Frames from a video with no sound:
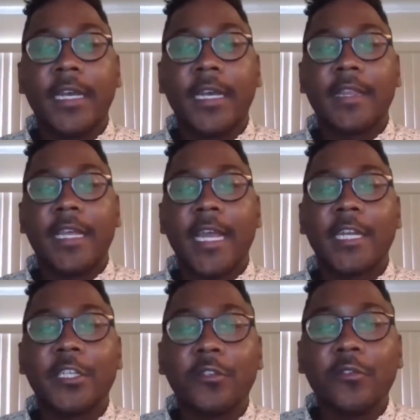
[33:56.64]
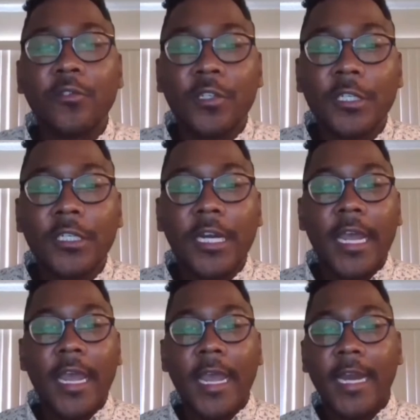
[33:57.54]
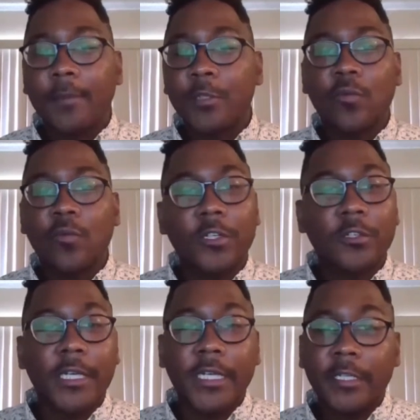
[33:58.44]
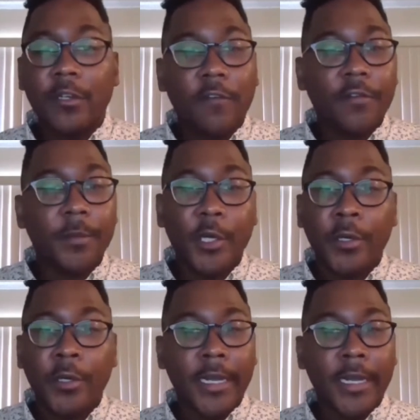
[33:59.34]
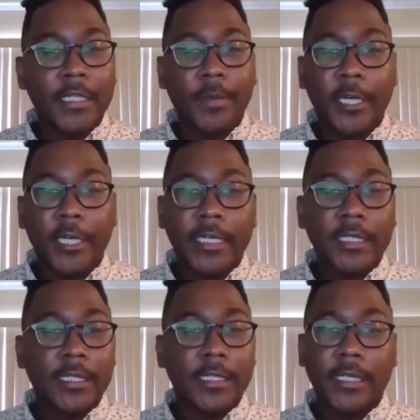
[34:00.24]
the end user. And I'm just wondering, from your experience,